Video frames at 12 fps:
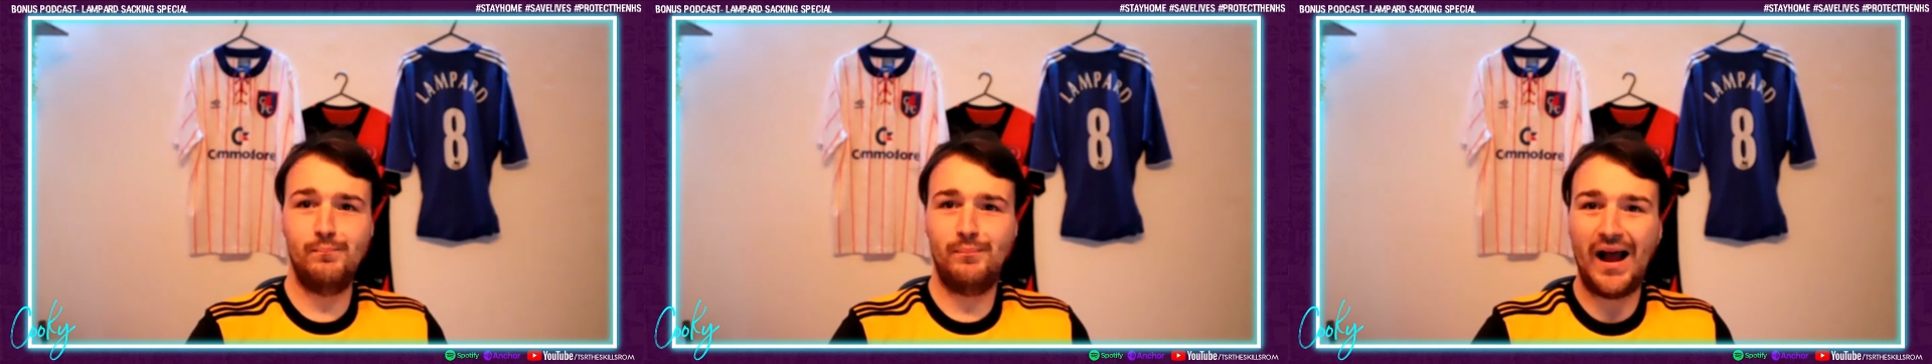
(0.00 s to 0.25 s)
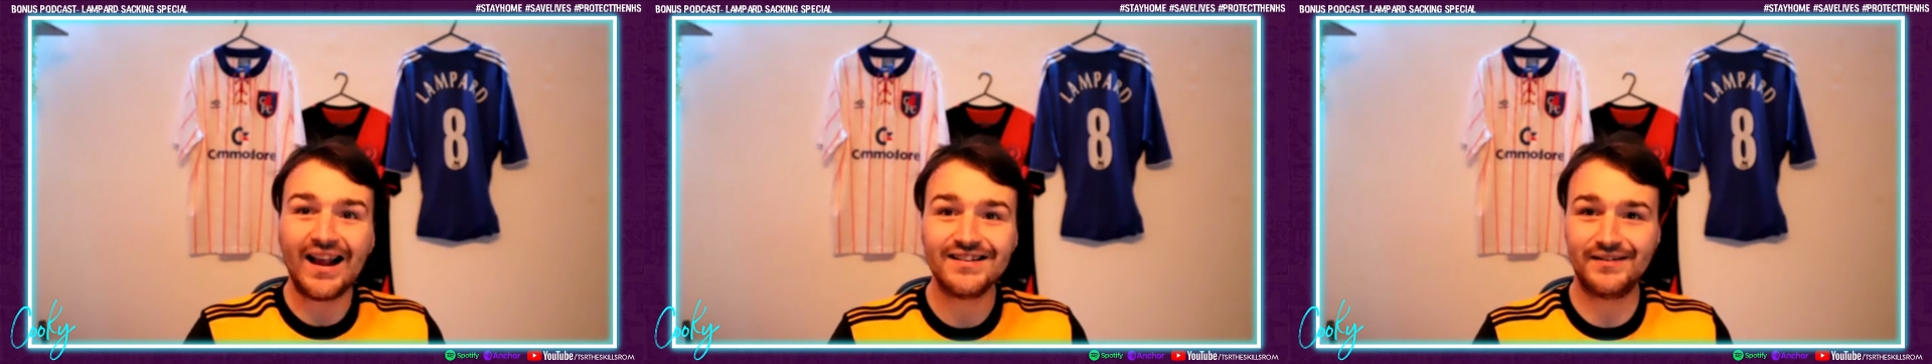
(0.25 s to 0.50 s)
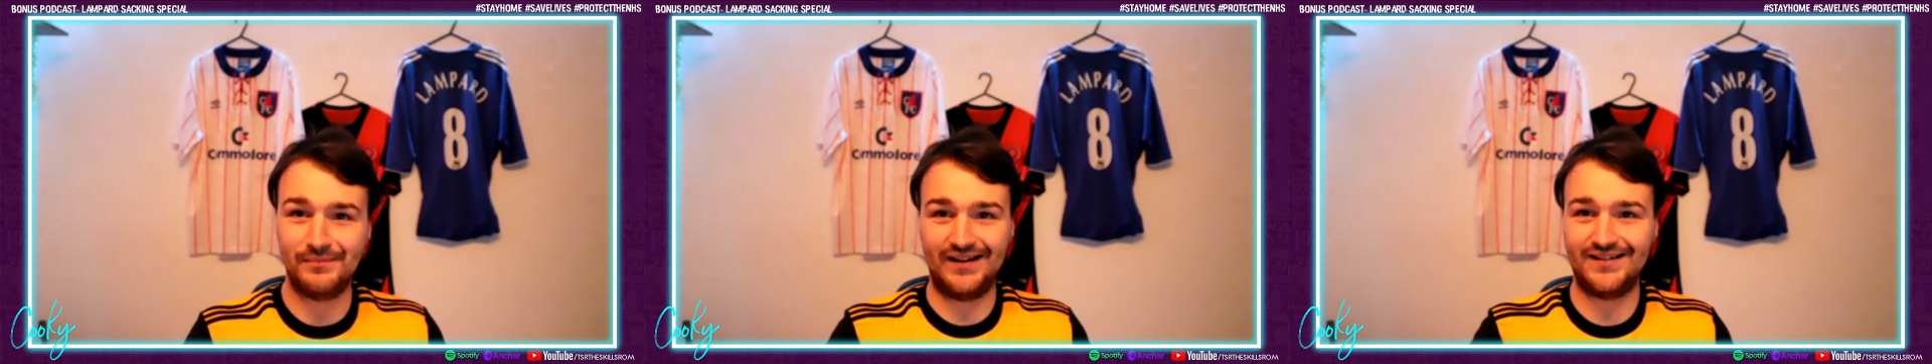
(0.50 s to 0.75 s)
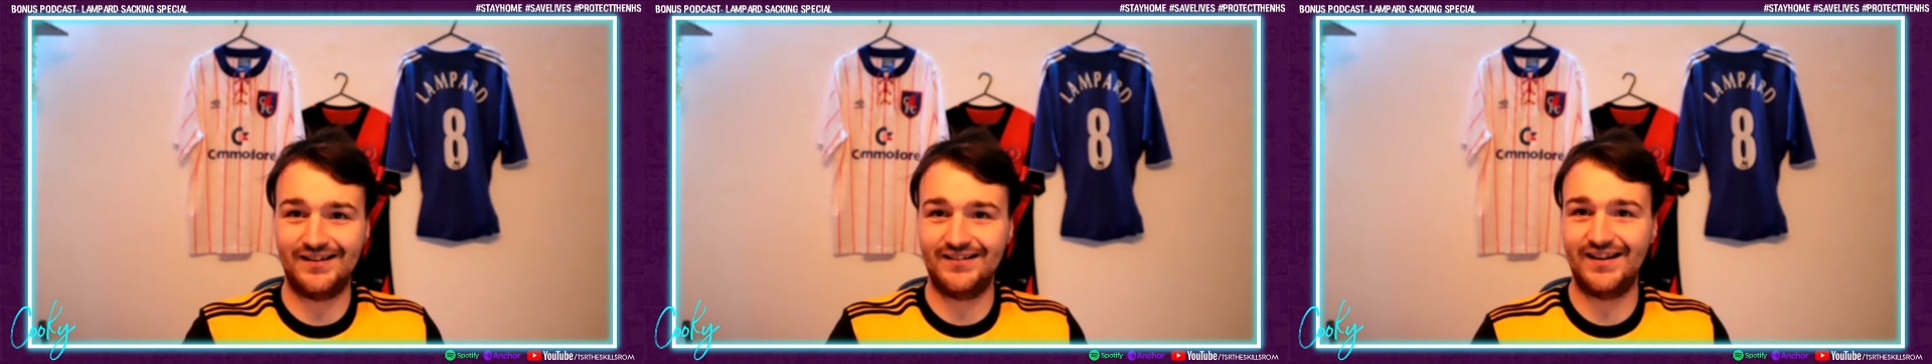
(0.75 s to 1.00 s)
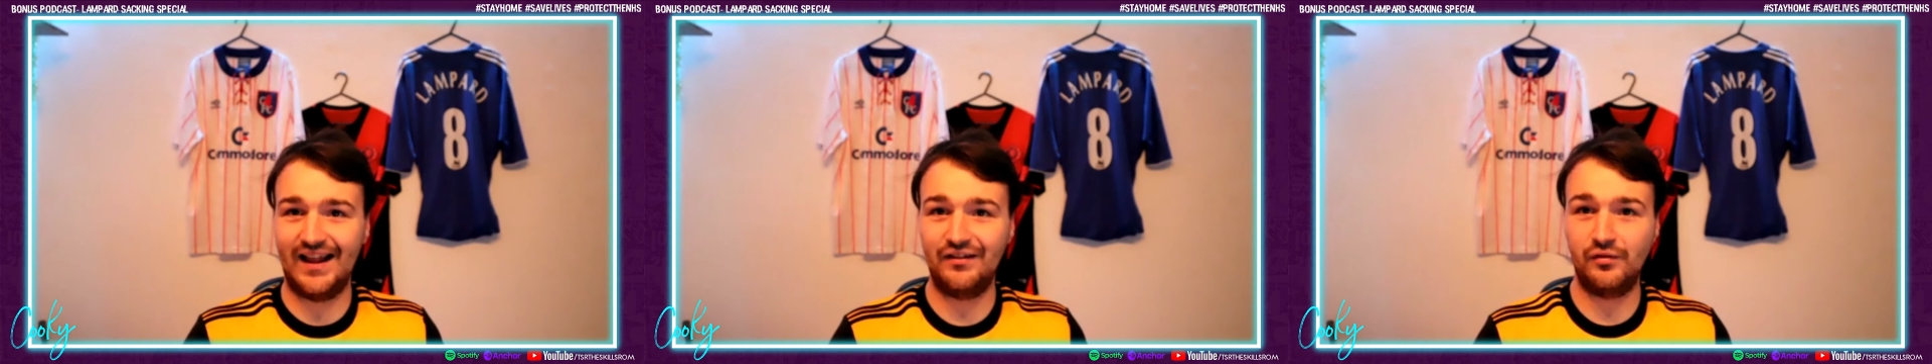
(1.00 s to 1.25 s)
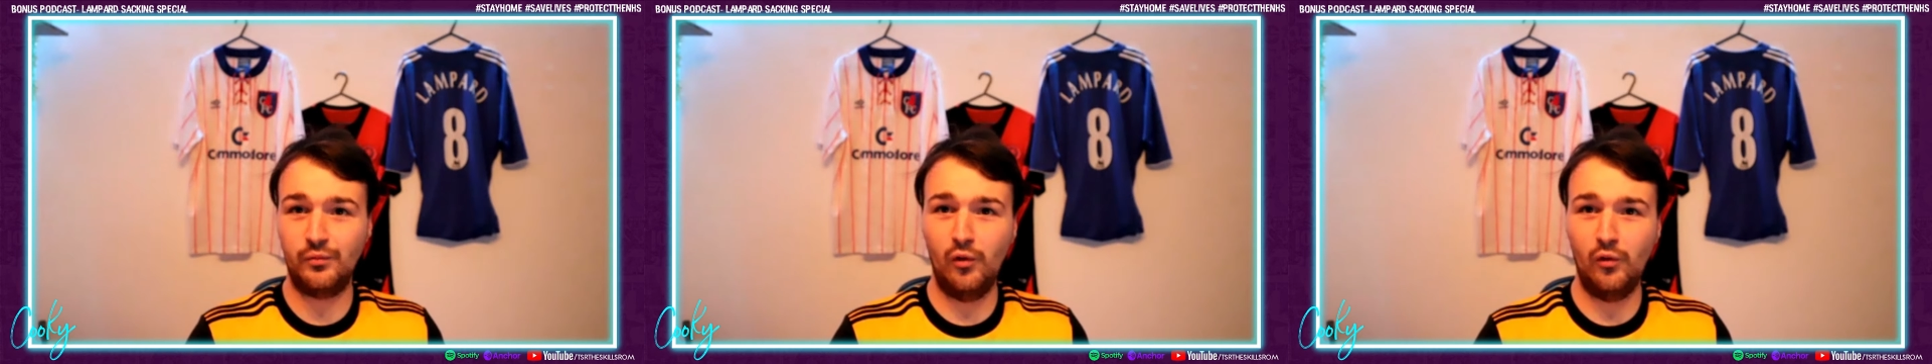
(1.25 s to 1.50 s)
pass masters
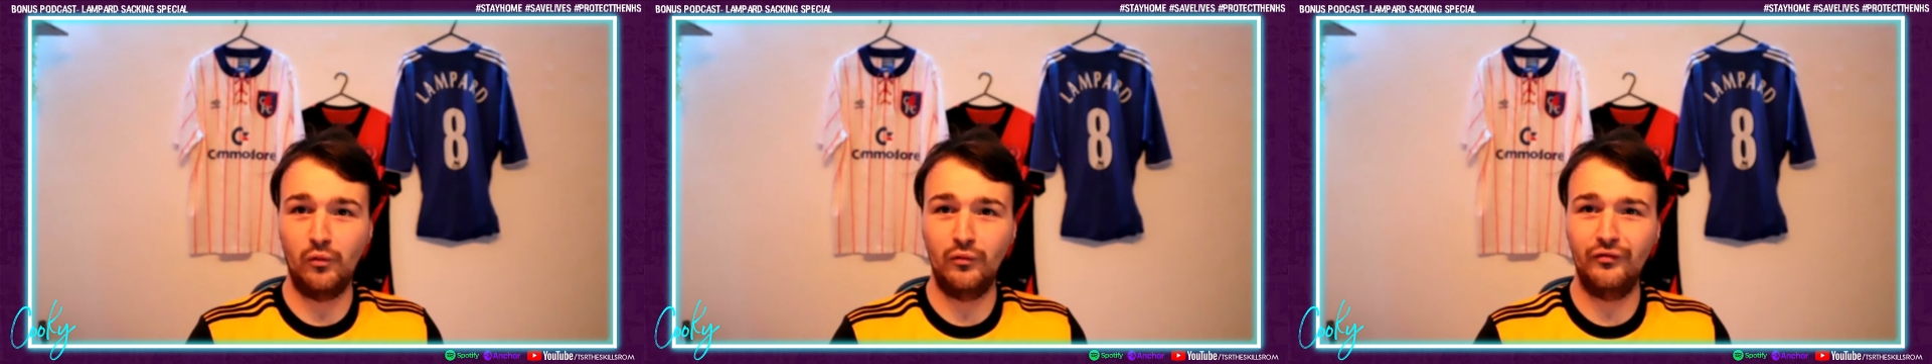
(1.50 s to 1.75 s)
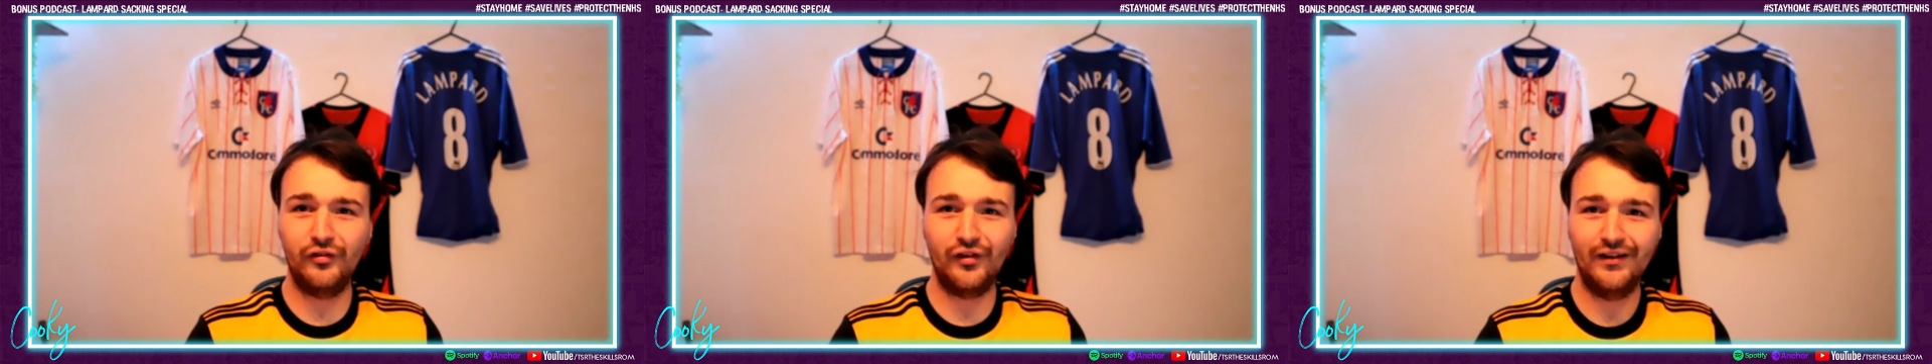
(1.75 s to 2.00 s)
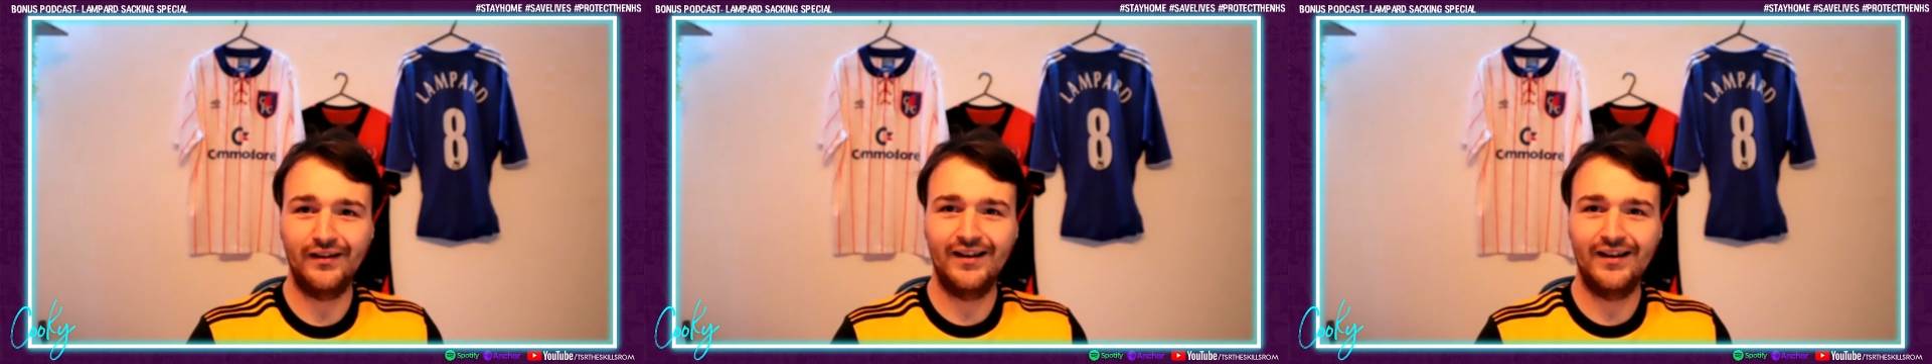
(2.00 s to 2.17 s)
against Wolves.